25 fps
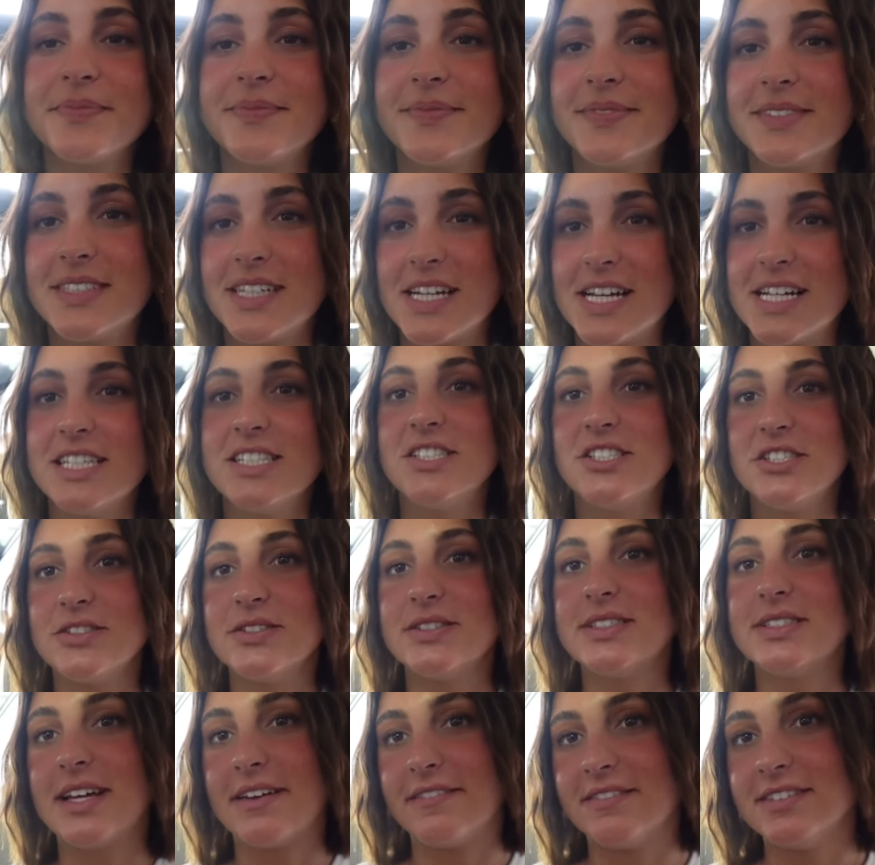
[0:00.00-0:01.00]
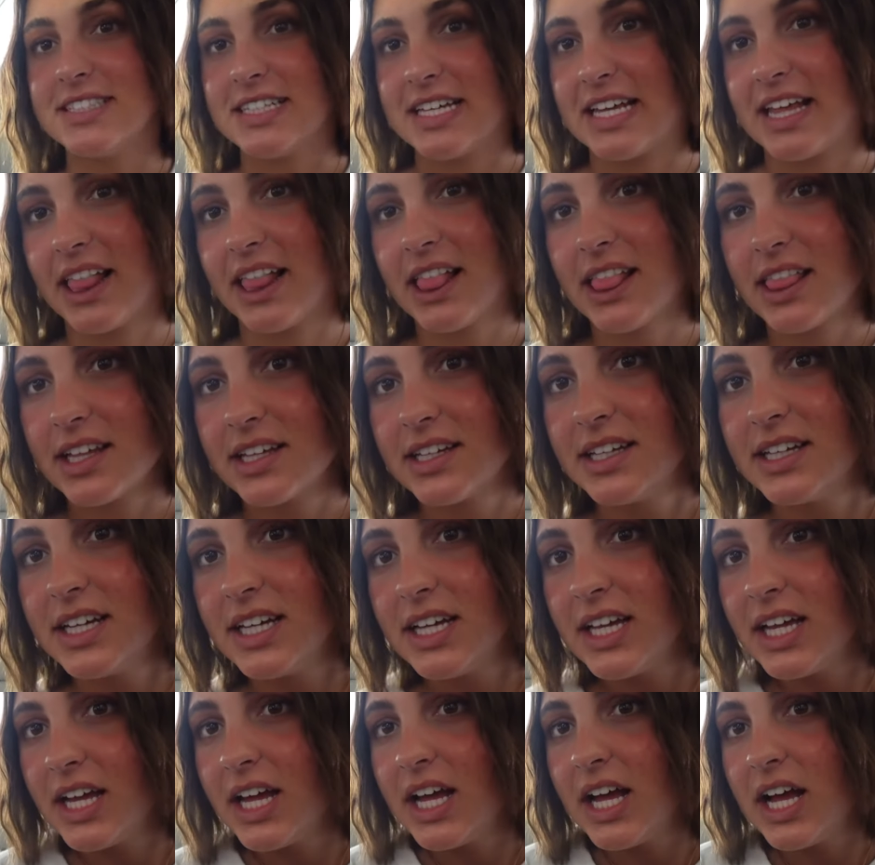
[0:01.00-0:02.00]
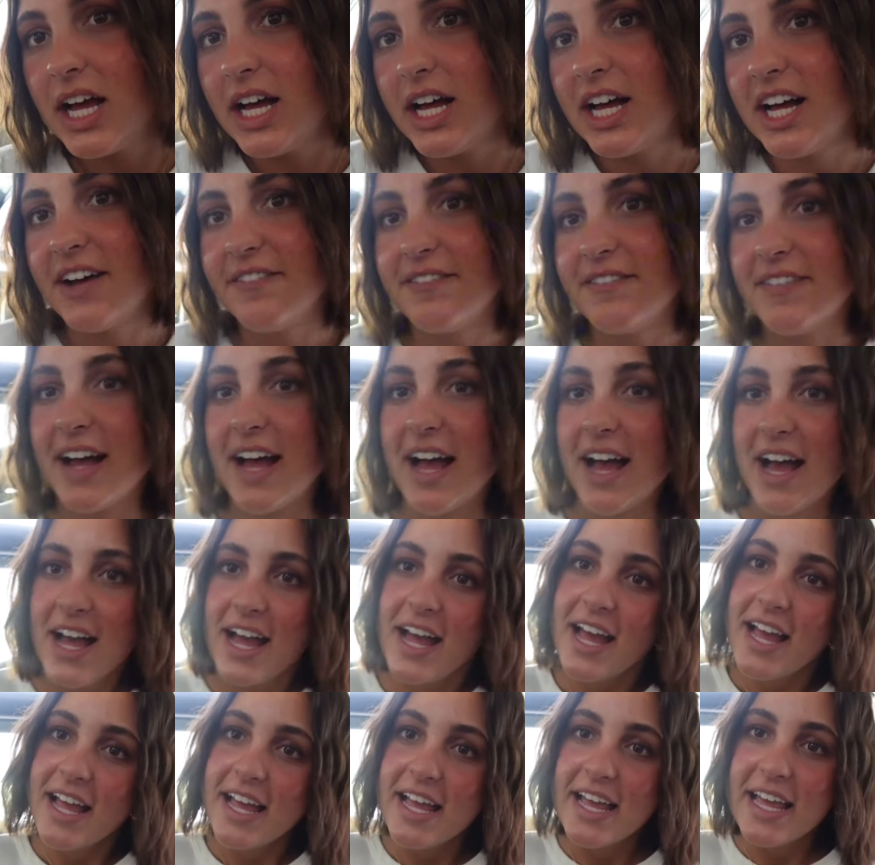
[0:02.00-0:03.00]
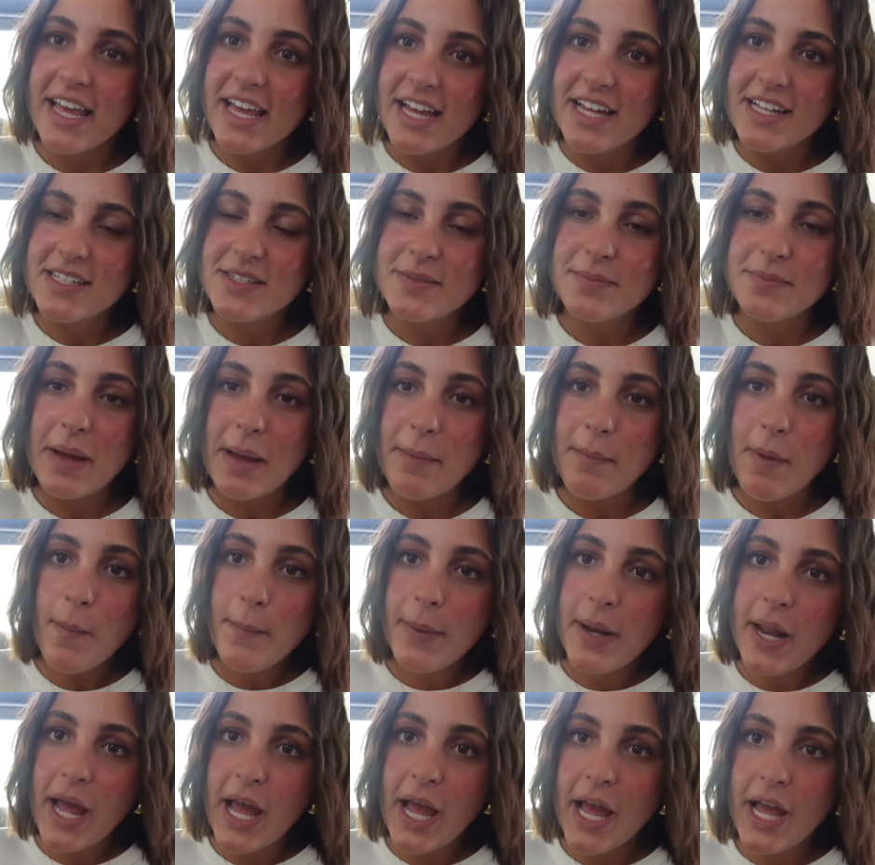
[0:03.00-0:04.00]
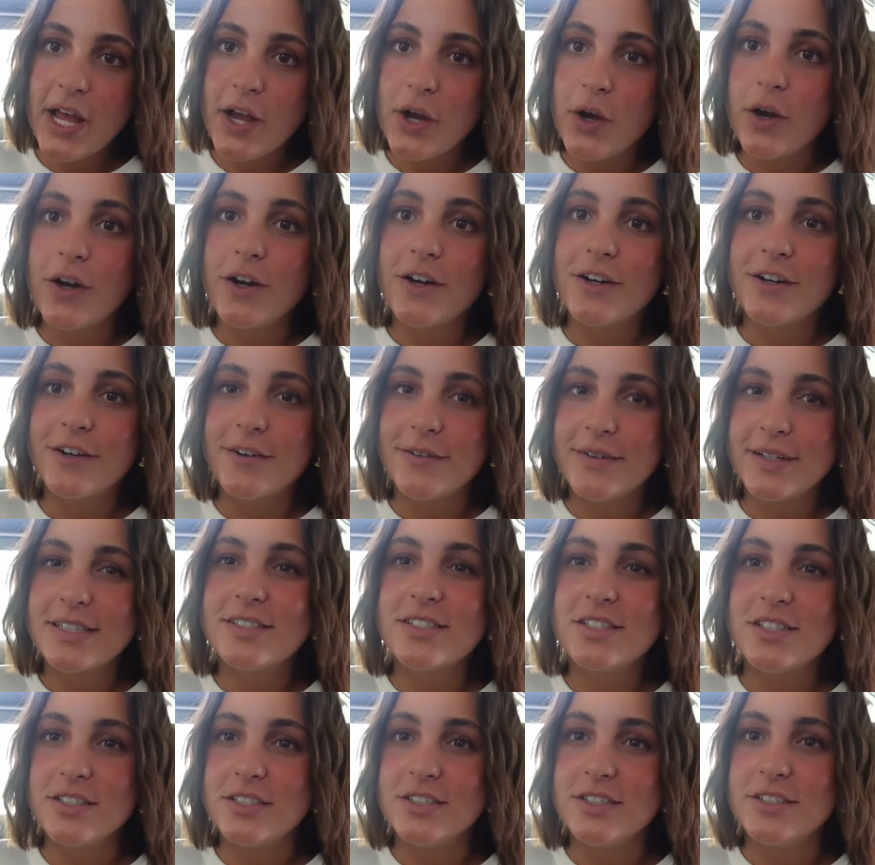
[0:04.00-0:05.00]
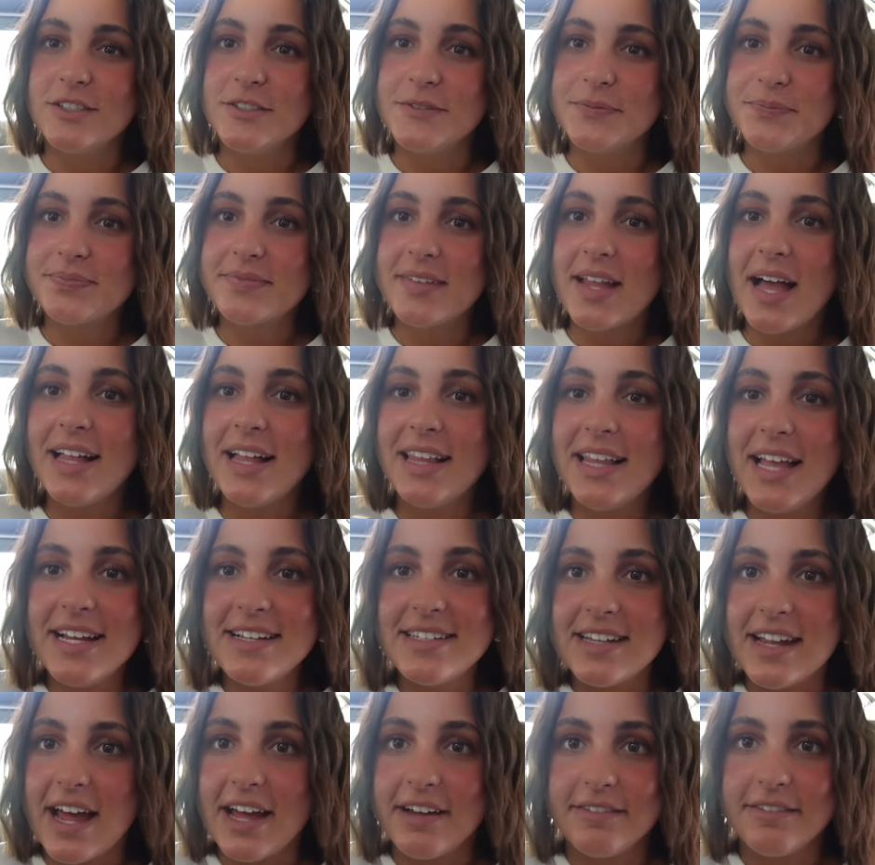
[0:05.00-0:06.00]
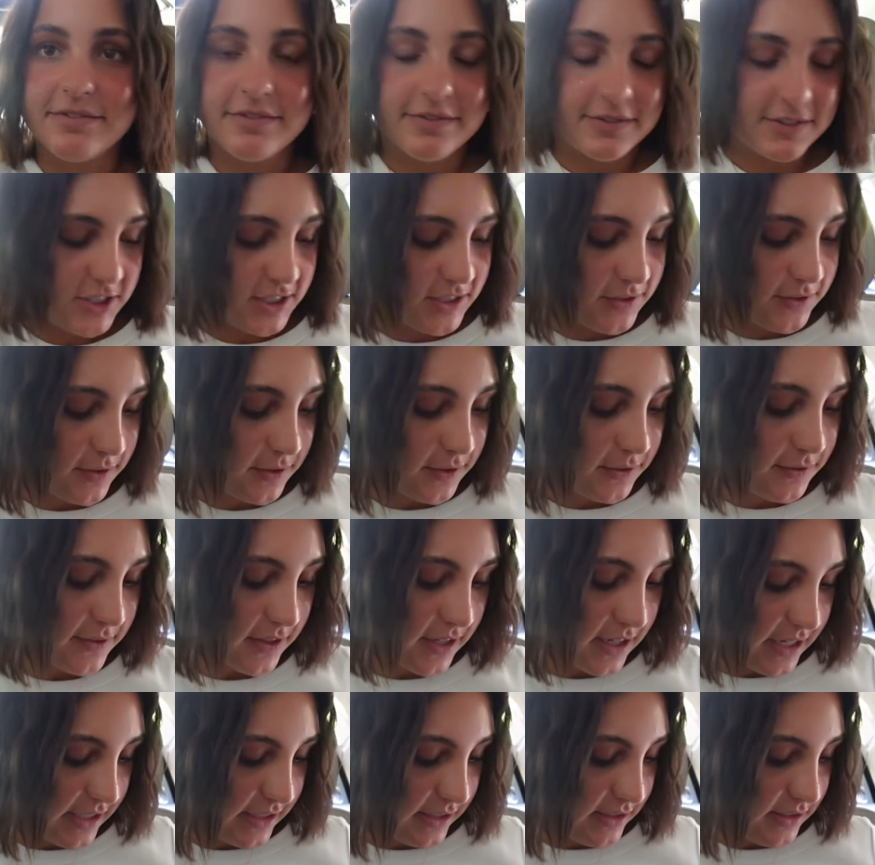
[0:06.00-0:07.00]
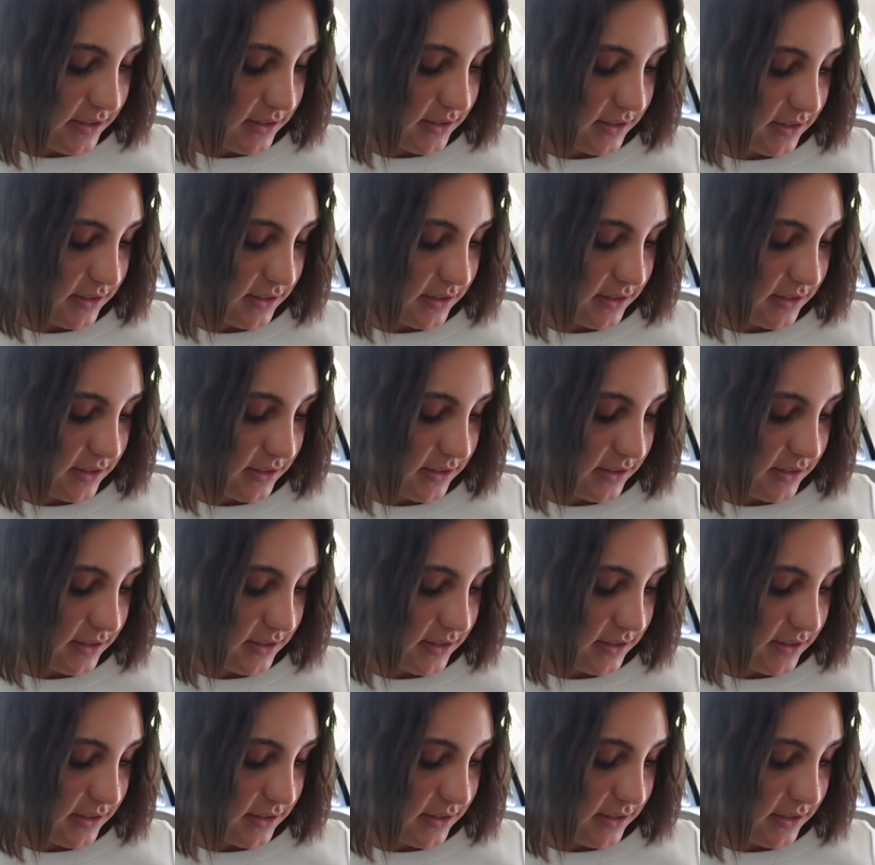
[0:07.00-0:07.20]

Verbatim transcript: Today is June 17th. Um, and my mom and I are going to LA today, just for fun.